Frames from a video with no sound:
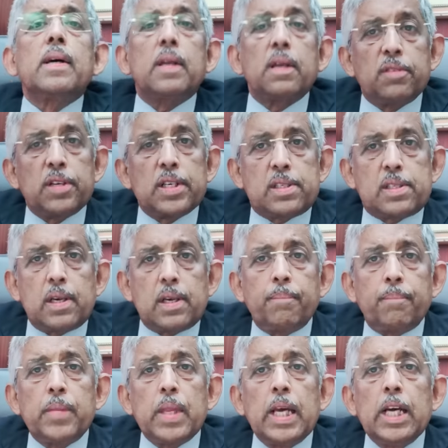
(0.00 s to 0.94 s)
reversal.
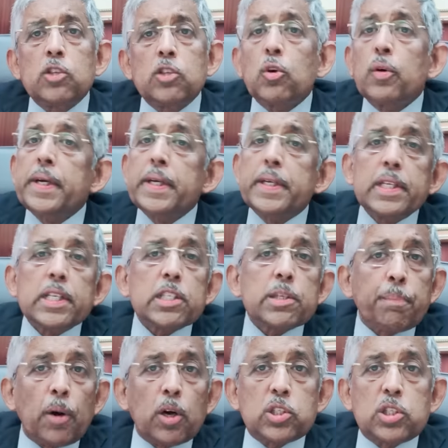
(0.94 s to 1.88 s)
So it is
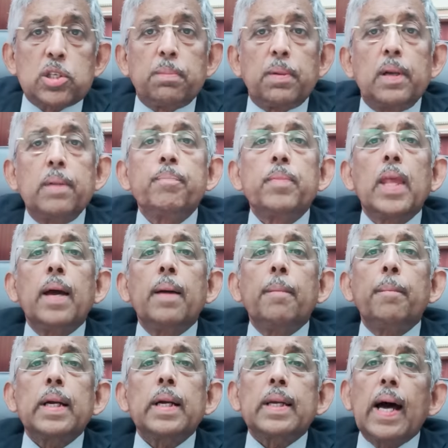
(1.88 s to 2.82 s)
possible,
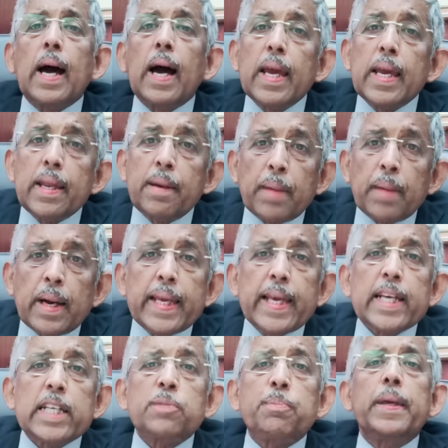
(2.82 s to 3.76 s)
but I, in my
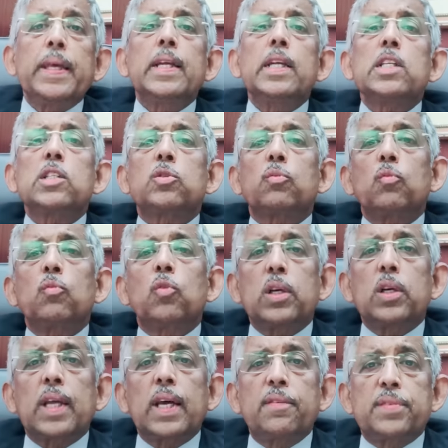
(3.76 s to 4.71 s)
experience,
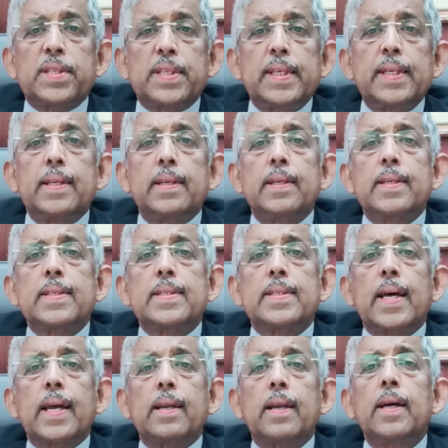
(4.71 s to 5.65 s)
what I have seen is
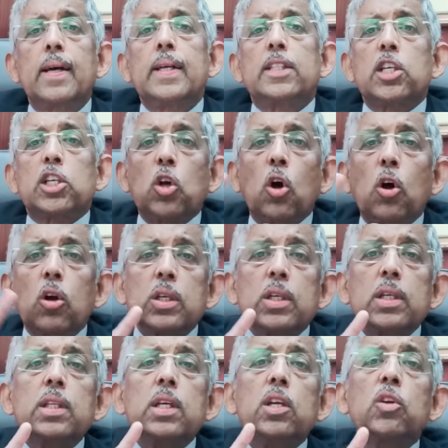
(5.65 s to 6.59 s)
that the
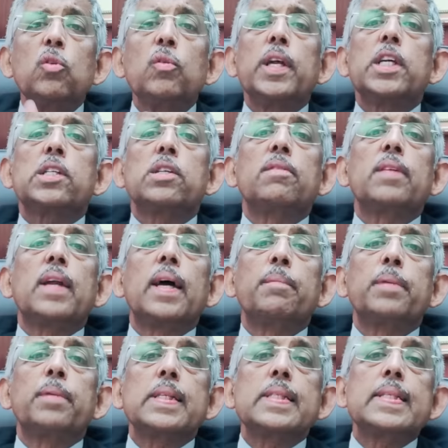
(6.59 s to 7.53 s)
shorter the duration of
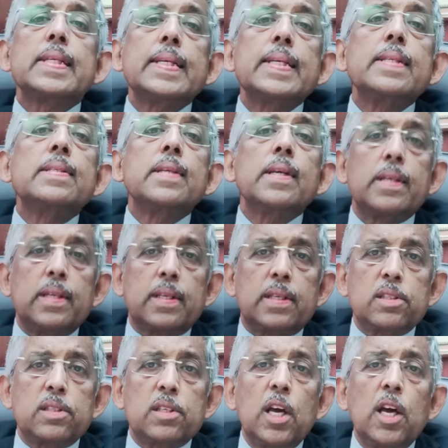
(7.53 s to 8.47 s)
diabetes, the easier it is.